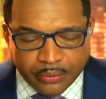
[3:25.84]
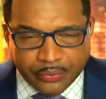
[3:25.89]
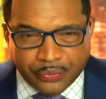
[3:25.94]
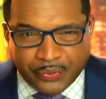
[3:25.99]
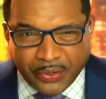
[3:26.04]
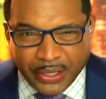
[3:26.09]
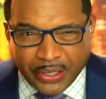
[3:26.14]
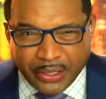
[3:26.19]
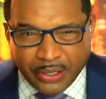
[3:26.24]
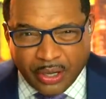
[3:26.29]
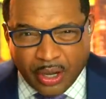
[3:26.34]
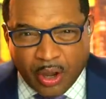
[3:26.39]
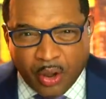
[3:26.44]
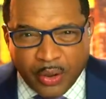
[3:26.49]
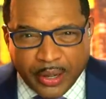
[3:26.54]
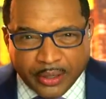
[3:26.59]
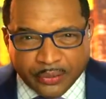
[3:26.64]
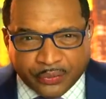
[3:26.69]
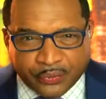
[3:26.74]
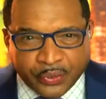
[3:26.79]

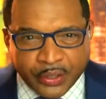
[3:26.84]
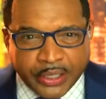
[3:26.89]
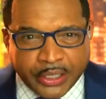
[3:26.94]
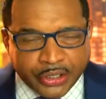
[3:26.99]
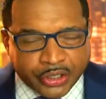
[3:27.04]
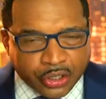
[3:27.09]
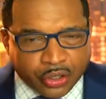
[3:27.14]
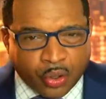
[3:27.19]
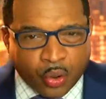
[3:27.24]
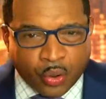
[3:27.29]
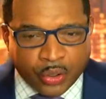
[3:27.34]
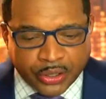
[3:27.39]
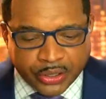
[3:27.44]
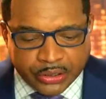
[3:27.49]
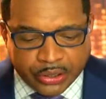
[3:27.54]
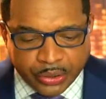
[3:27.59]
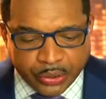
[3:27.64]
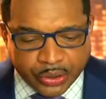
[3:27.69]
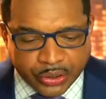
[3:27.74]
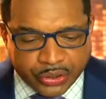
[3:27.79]
video and footage
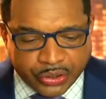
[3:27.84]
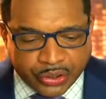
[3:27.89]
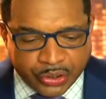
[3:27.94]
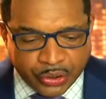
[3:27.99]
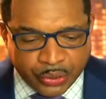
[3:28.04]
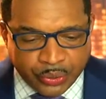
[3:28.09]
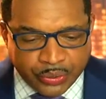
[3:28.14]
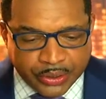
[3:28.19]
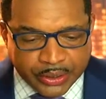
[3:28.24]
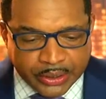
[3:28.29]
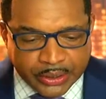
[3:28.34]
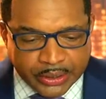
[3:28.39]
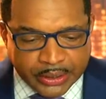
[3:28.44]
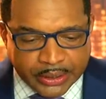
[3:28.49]
according to the suit.